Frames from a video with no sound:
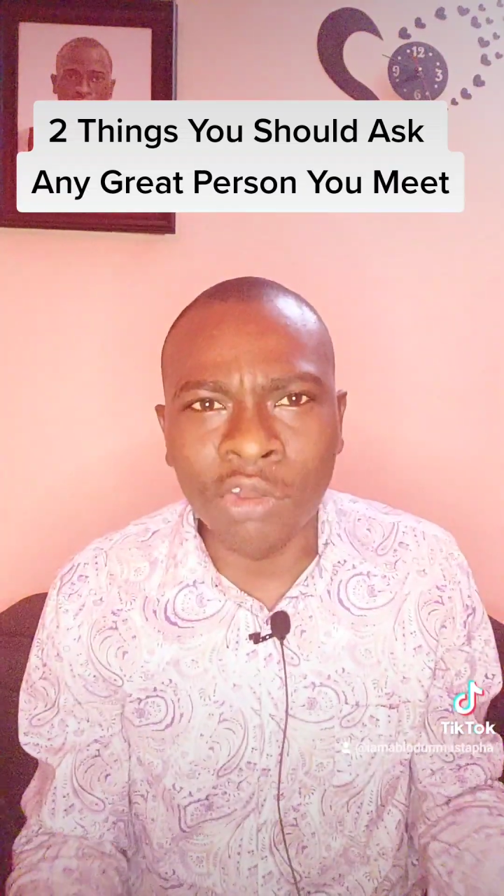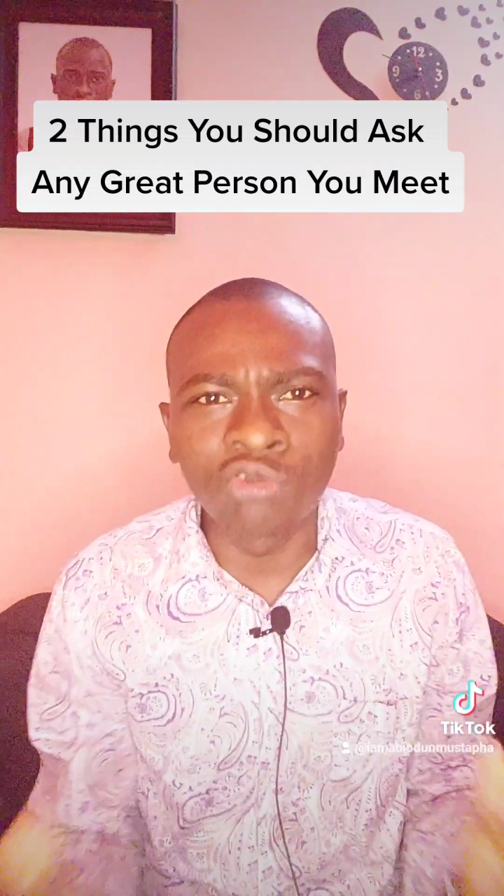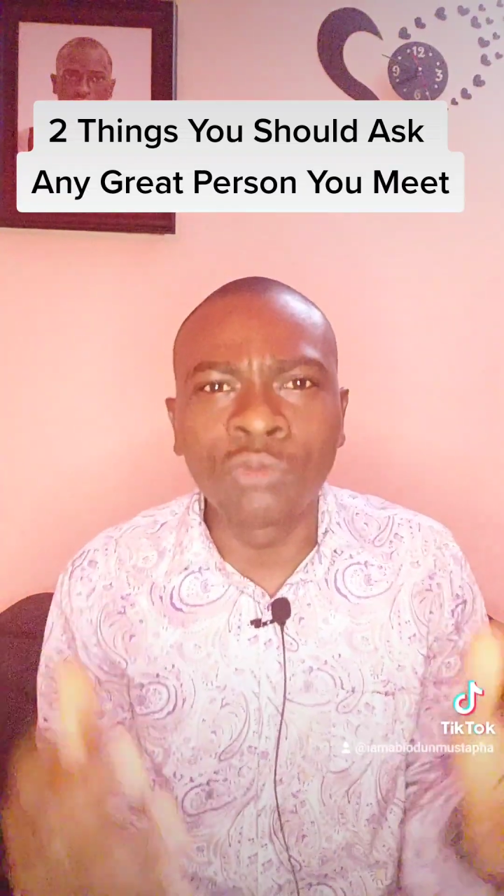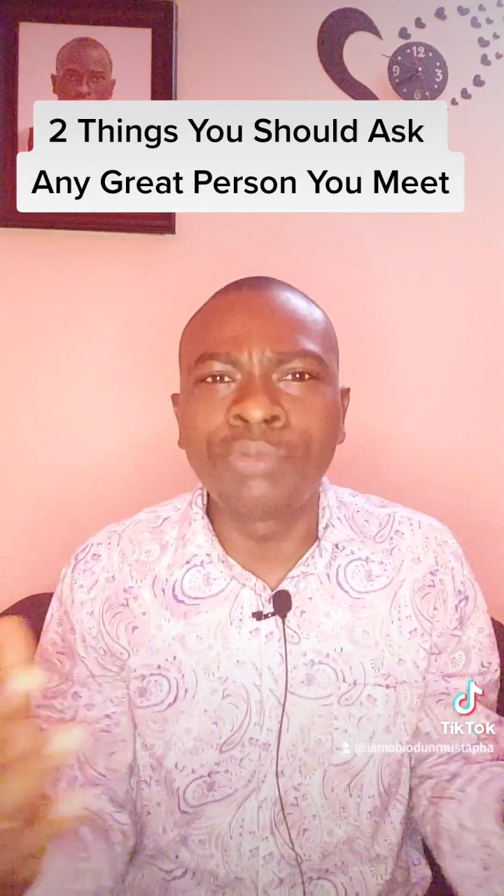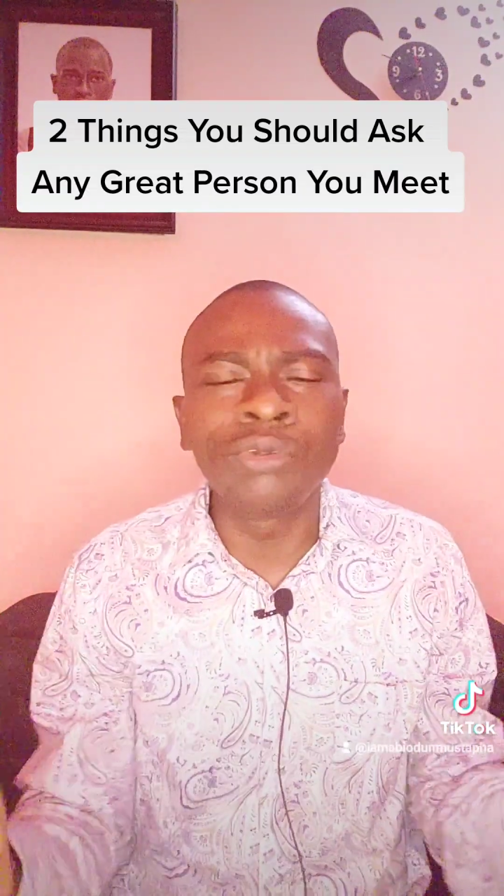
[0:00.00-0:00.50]

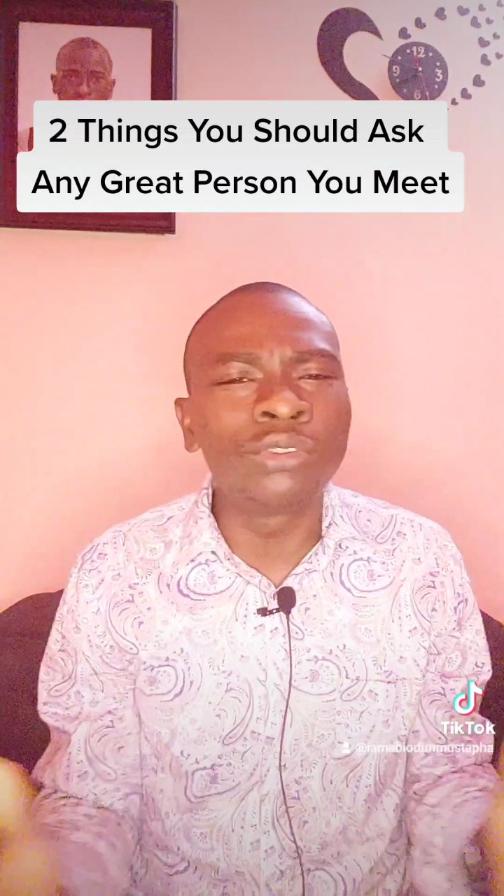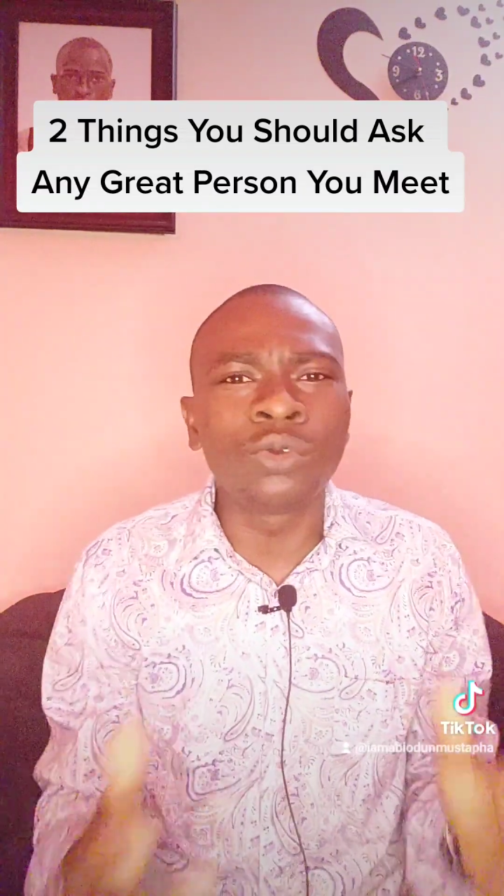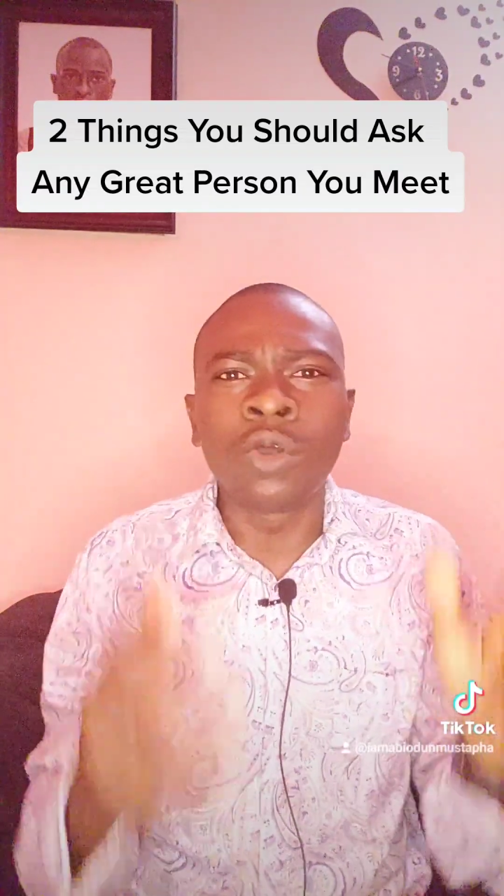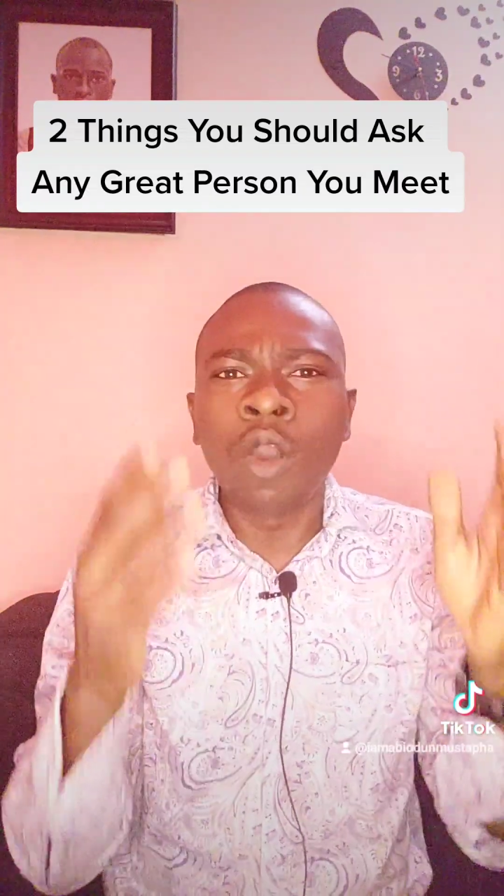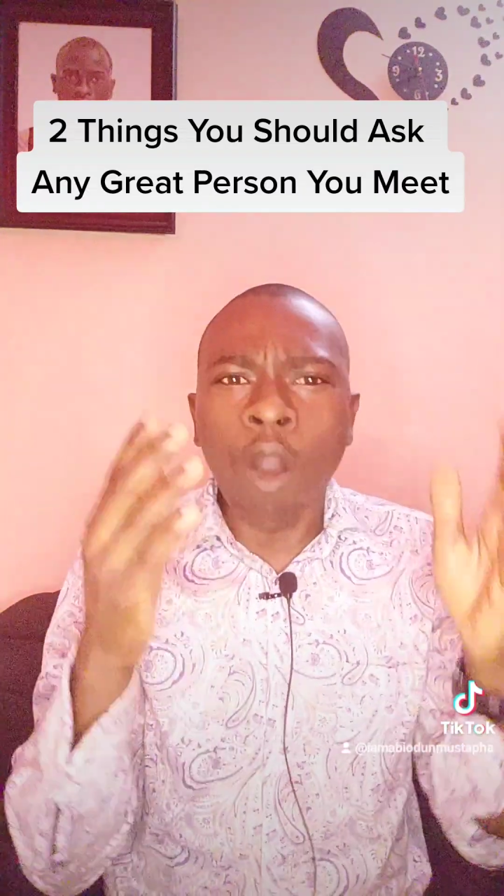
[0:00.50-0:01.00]
contribute
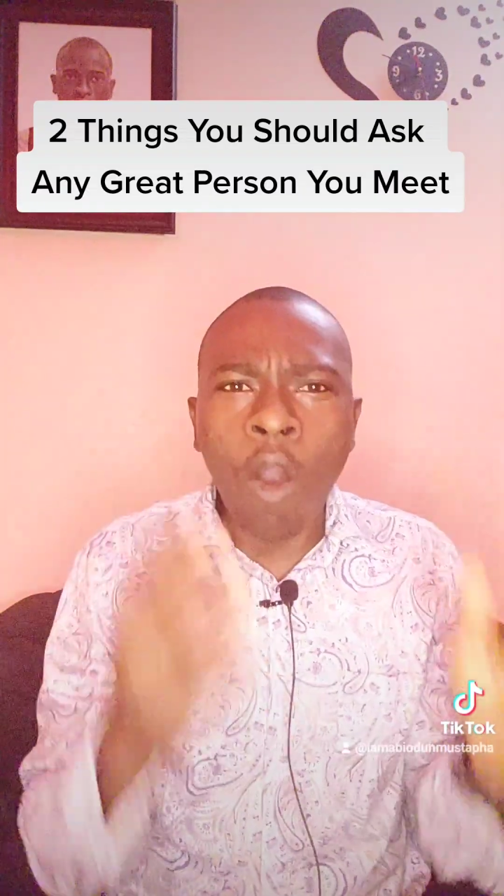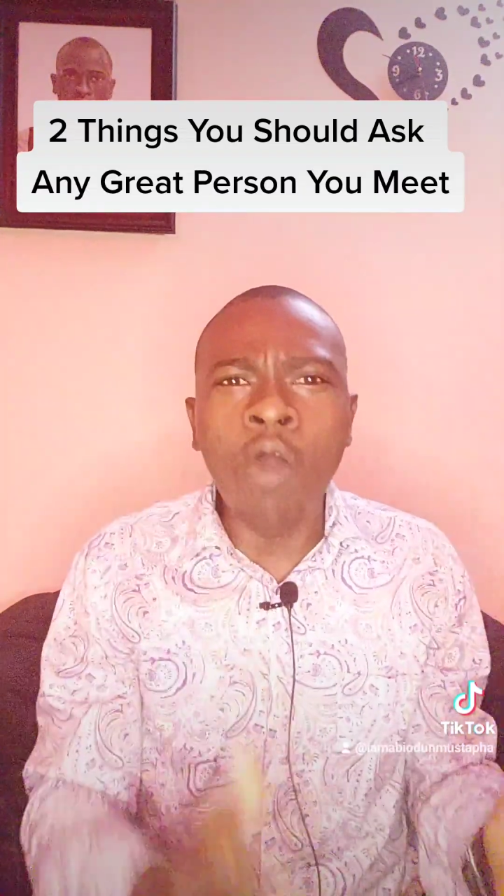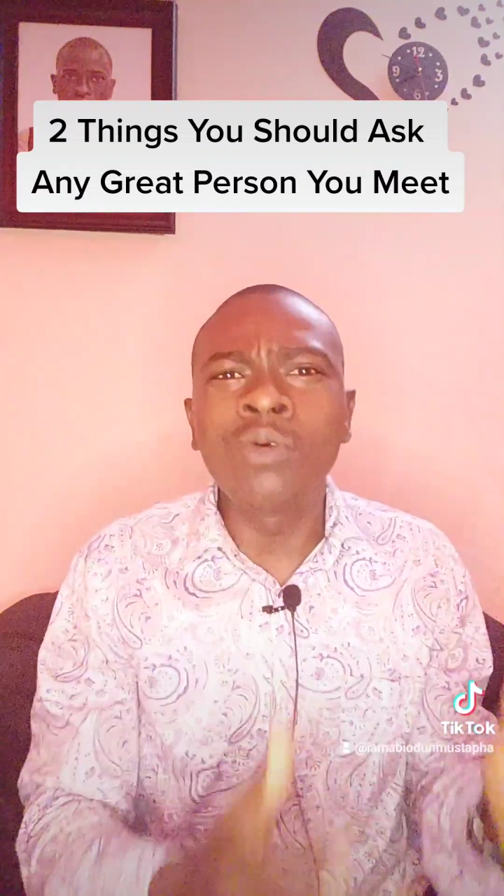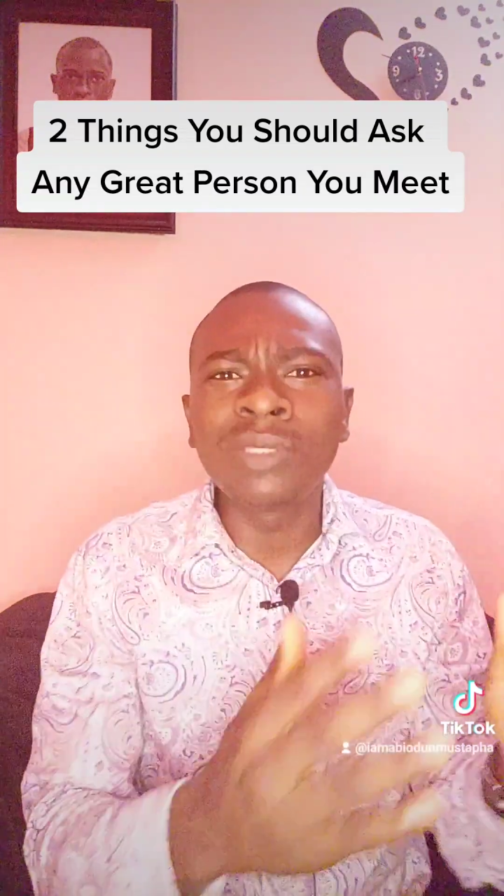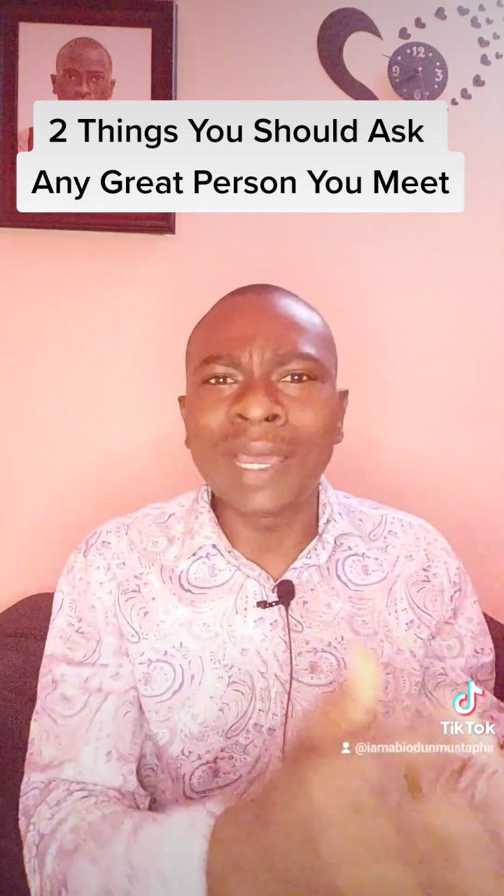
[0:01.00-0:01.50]
to
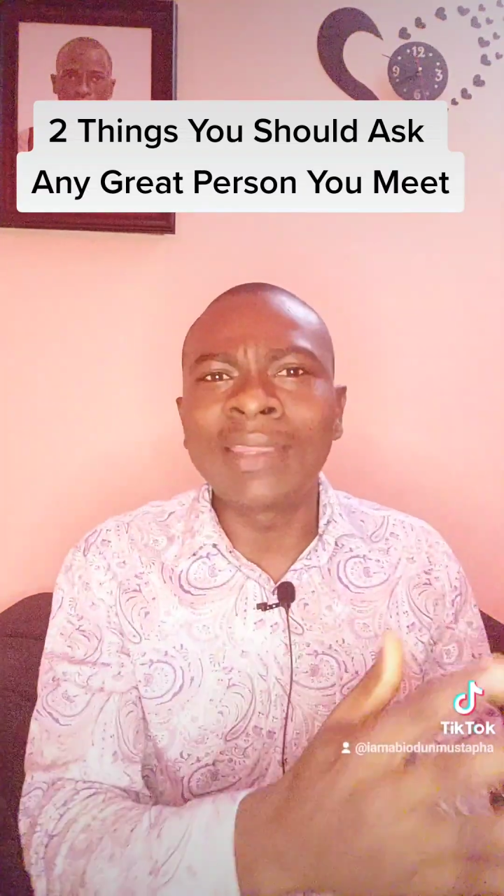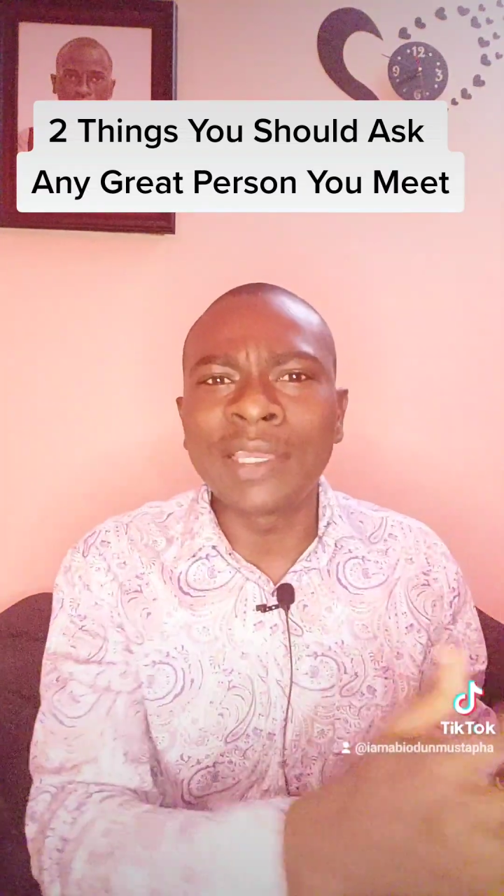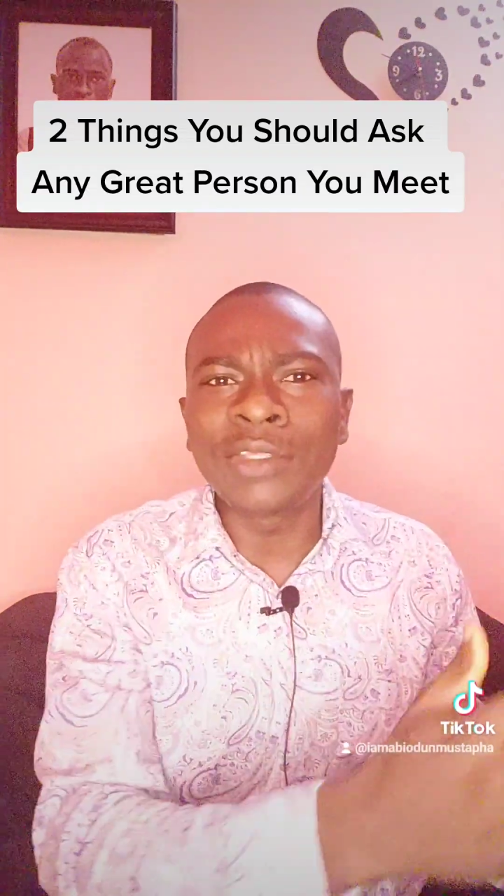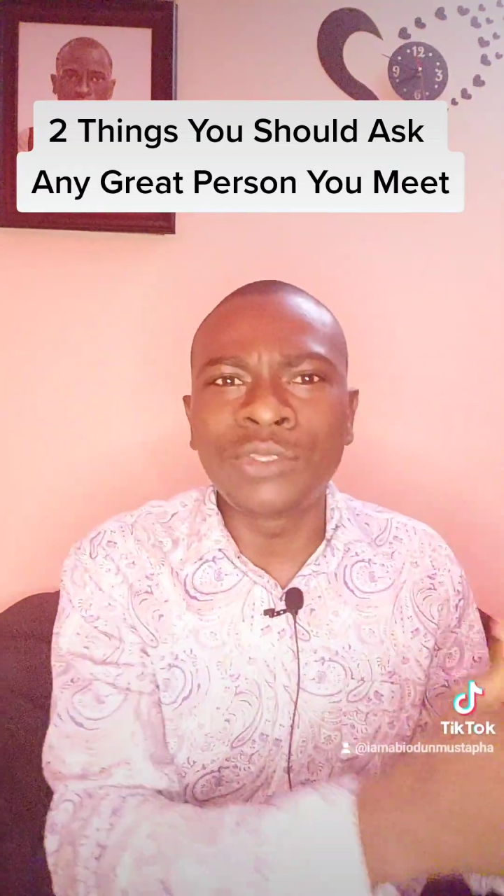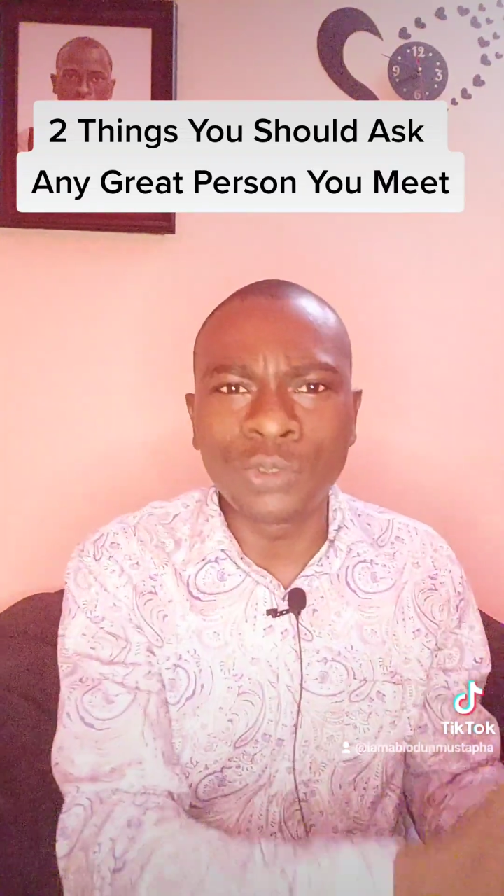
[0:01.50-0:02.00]
all that
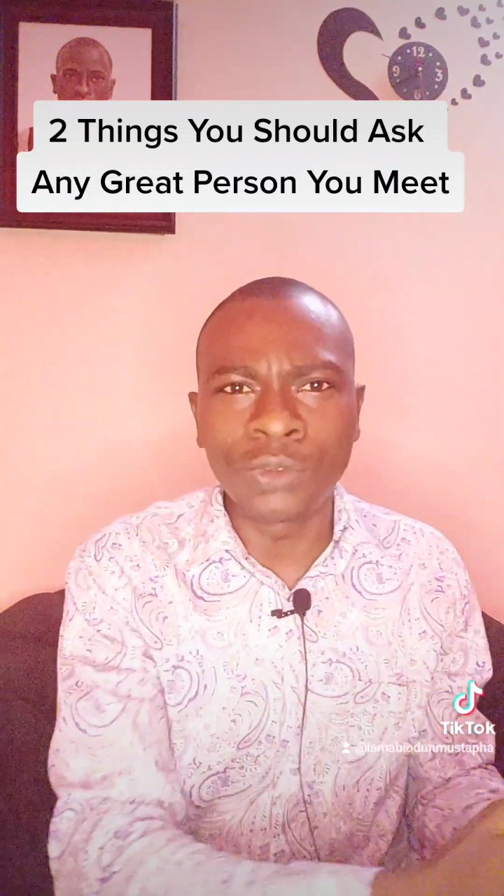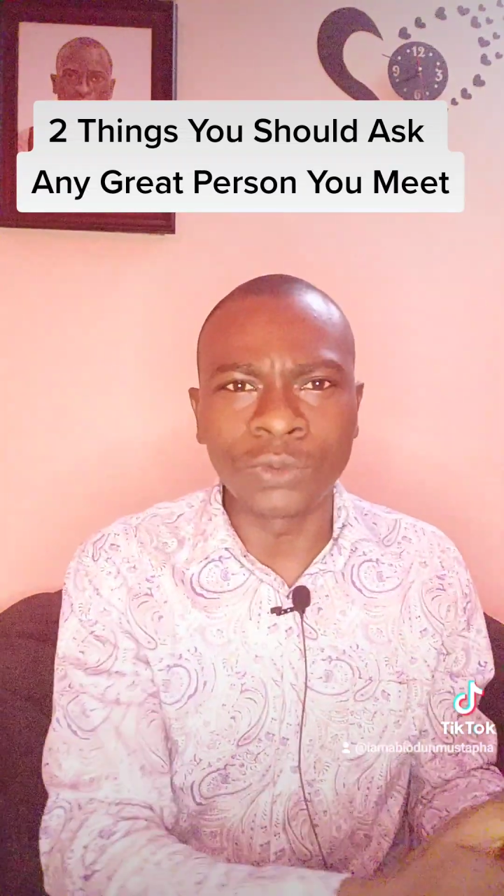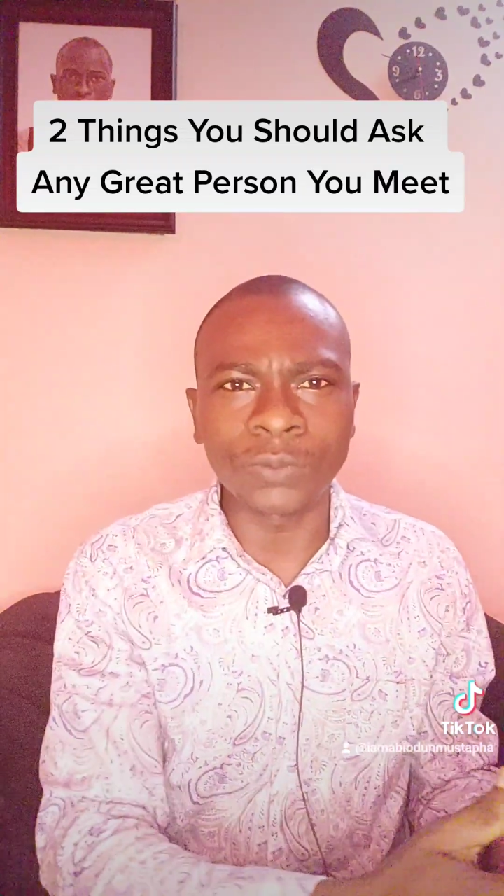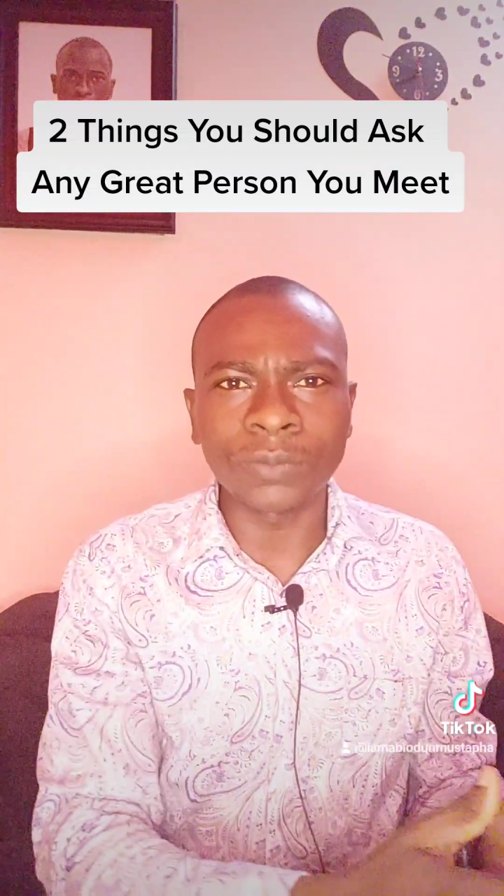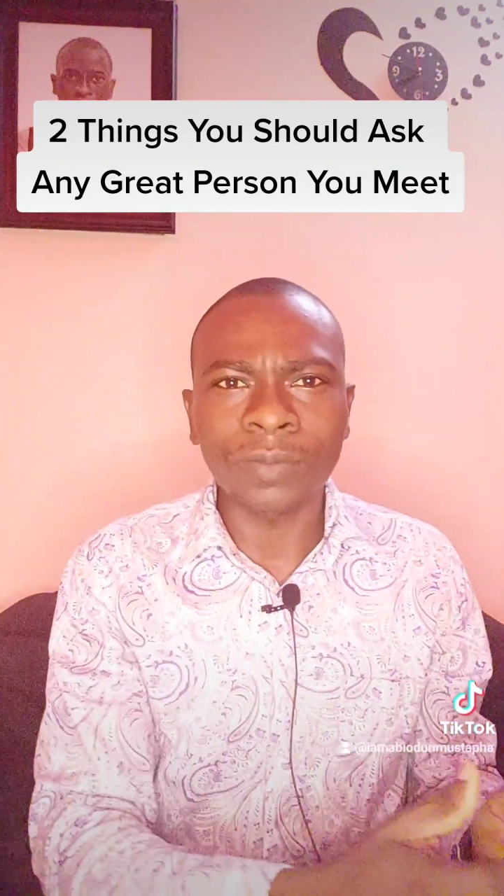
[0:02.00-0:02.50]
they do.